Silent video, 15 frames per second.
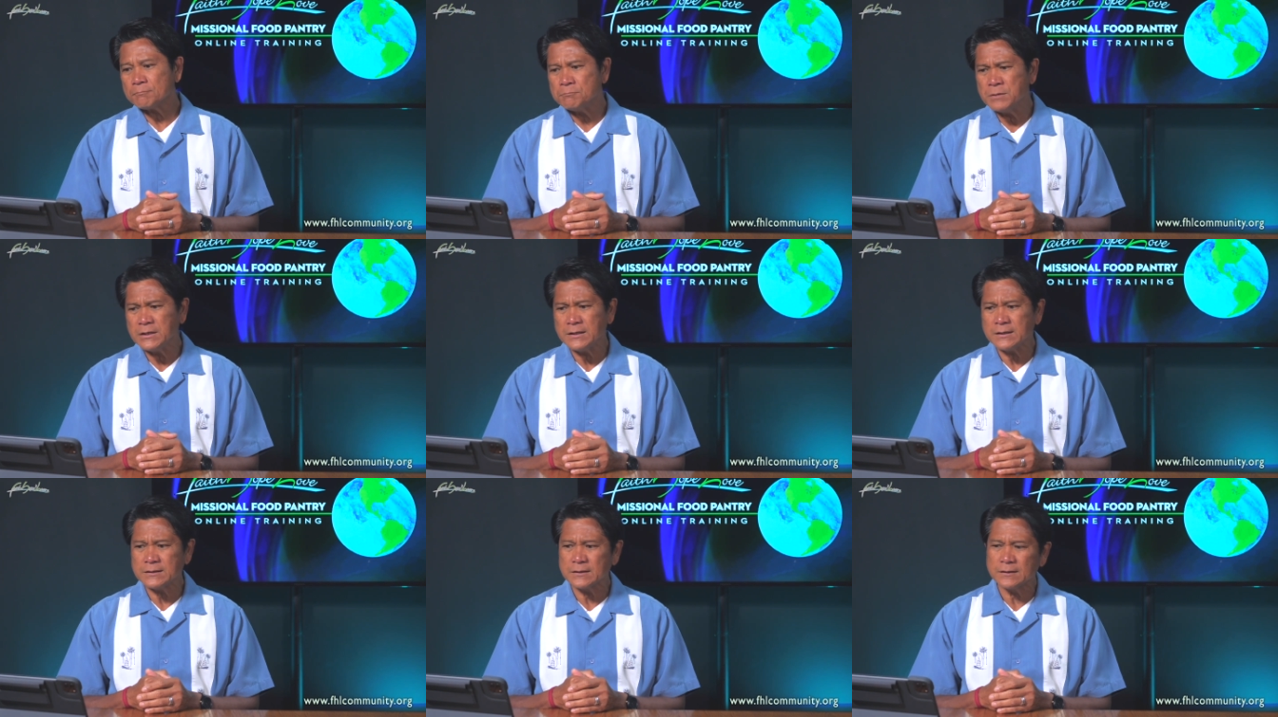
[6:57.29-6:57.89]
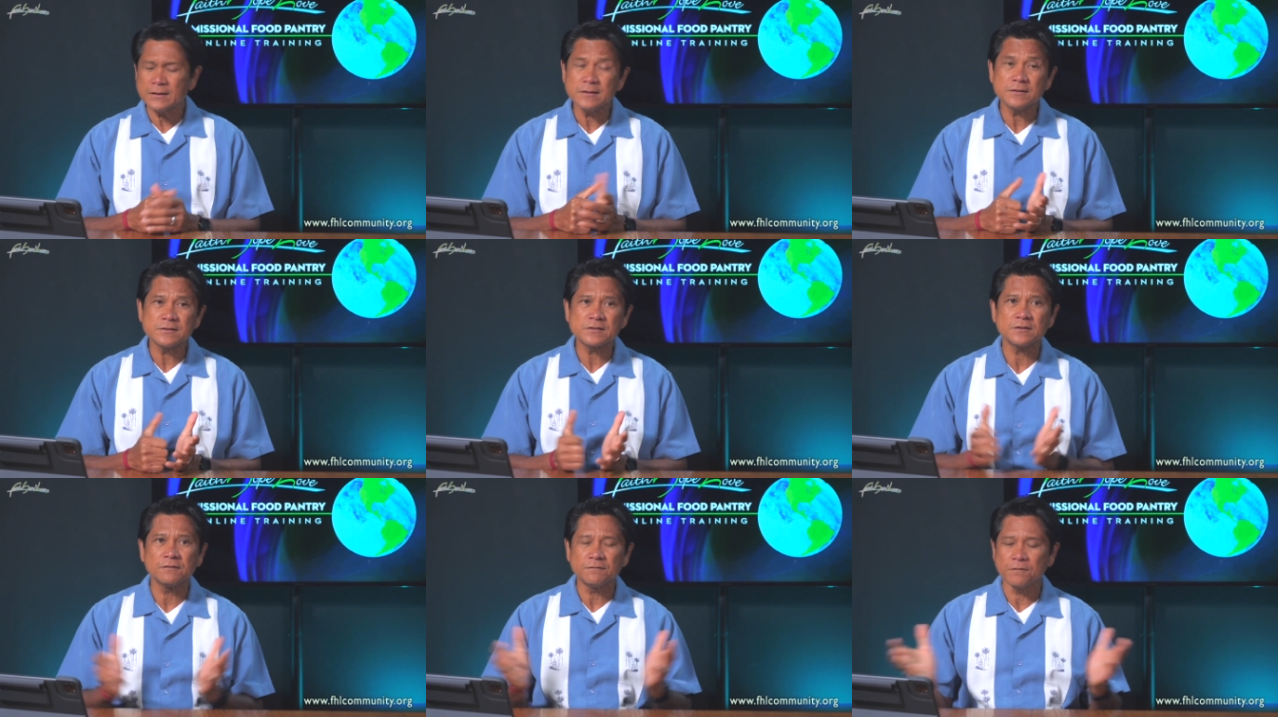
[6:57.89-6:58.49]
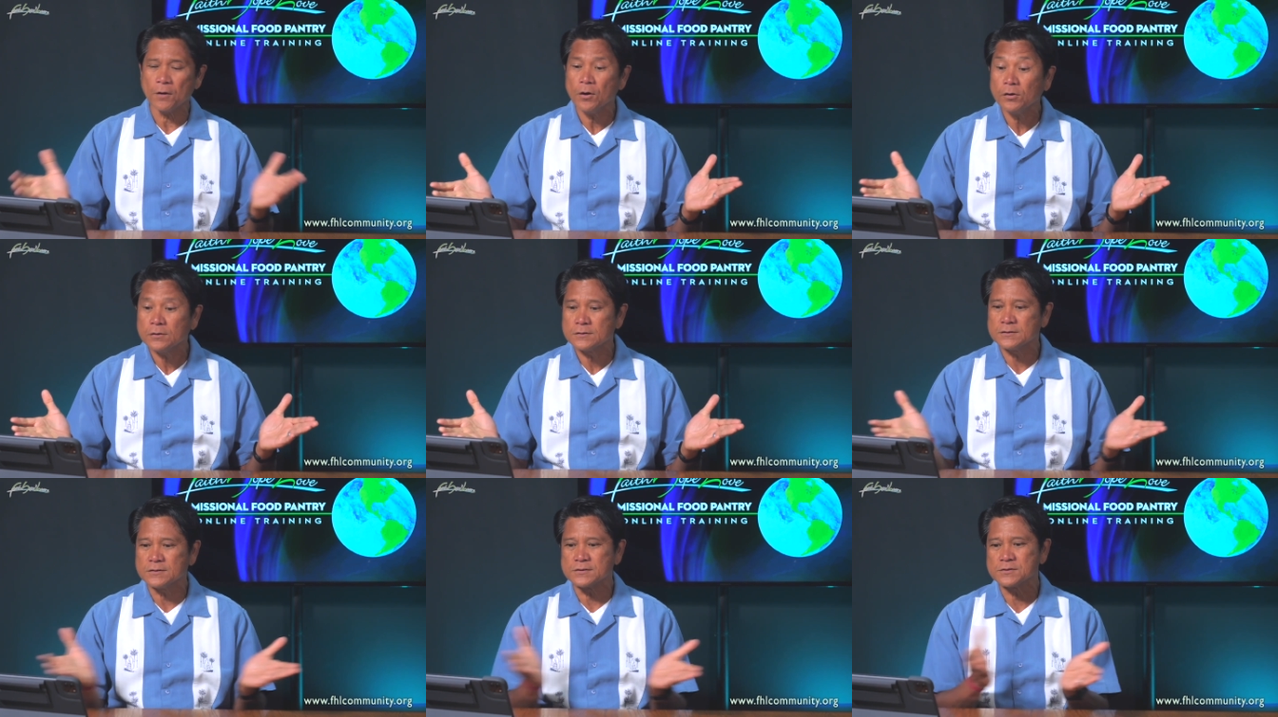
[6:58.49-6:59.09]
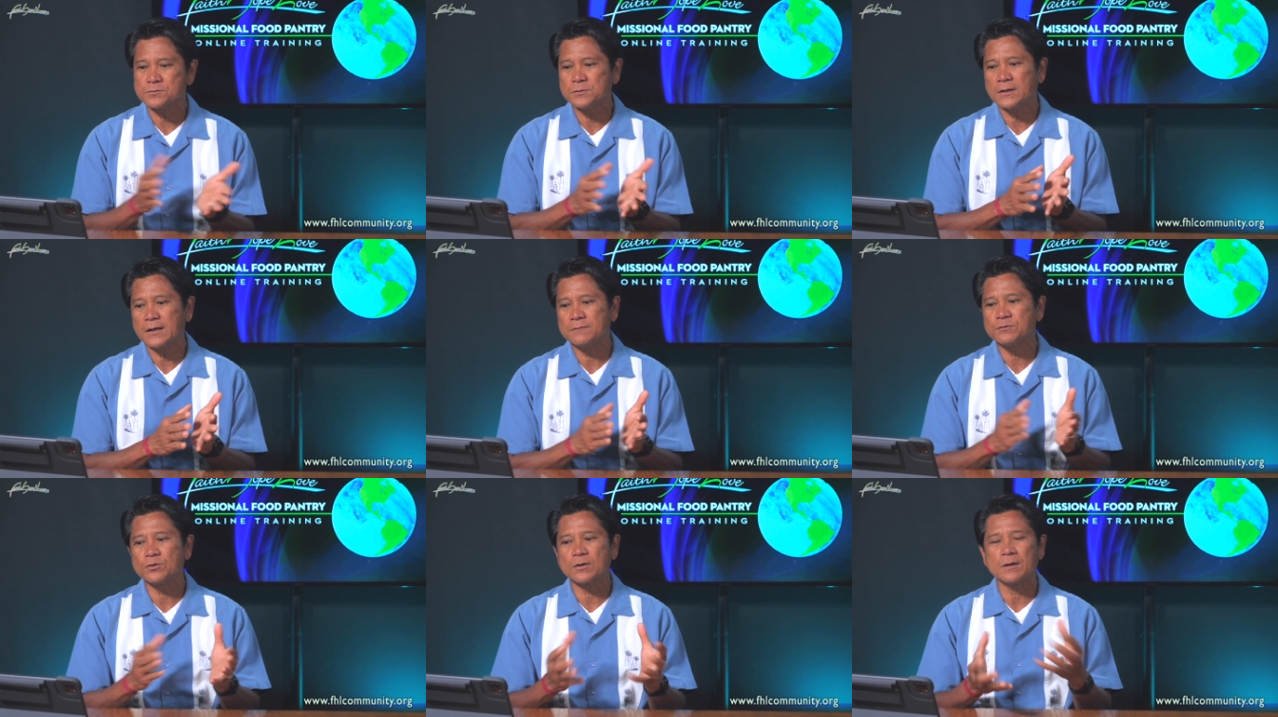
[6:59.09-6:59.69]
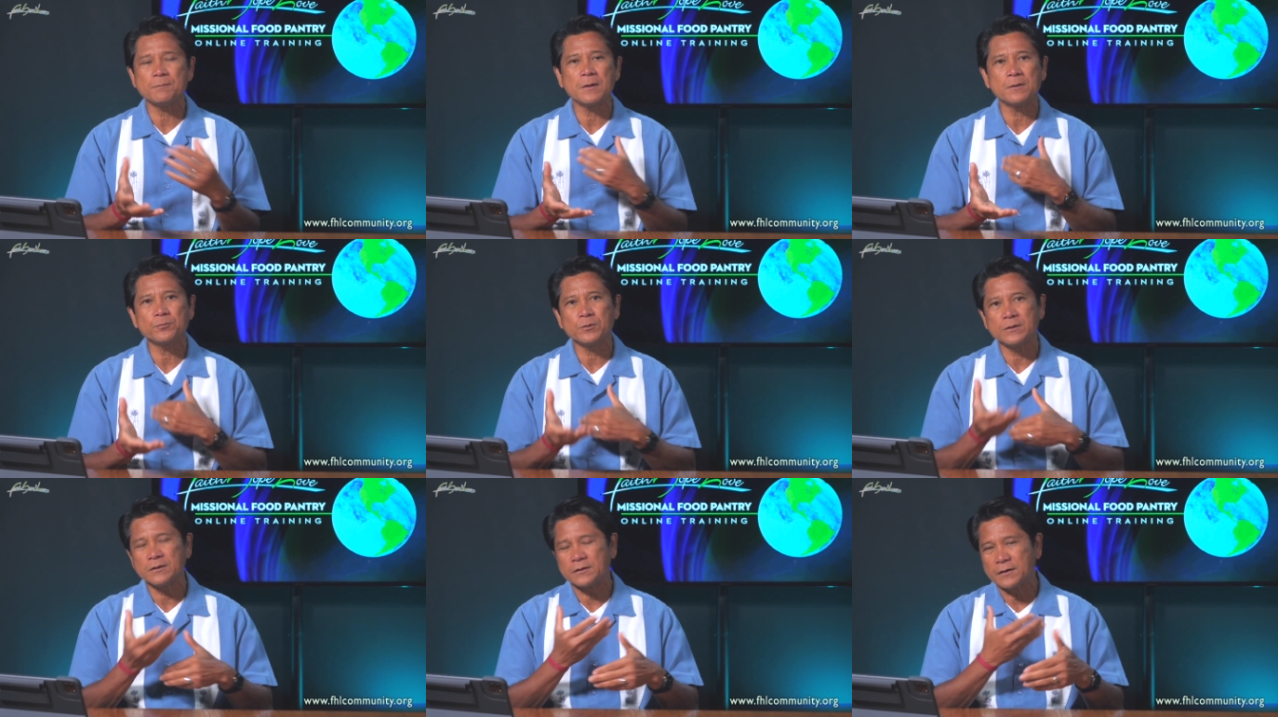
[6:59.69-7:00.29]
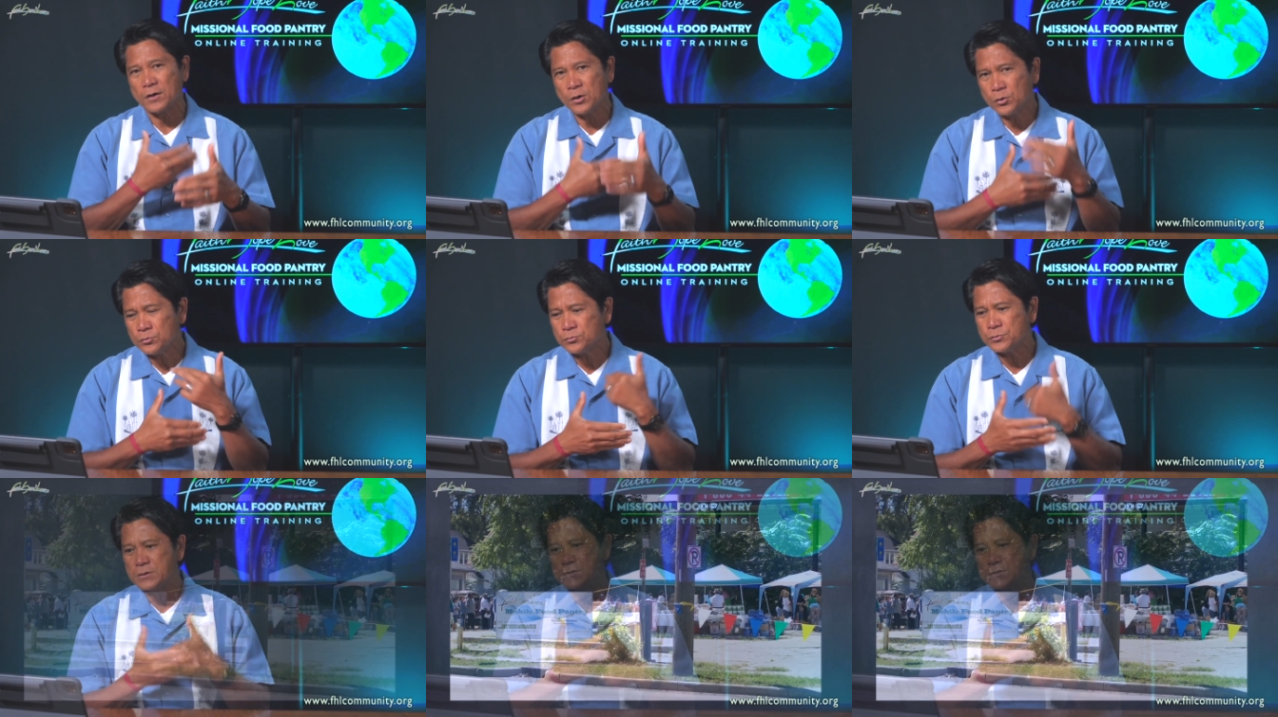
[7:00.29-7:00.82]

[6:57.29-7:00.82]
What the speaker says: meaning the leaders and volunteers will have to come up with their own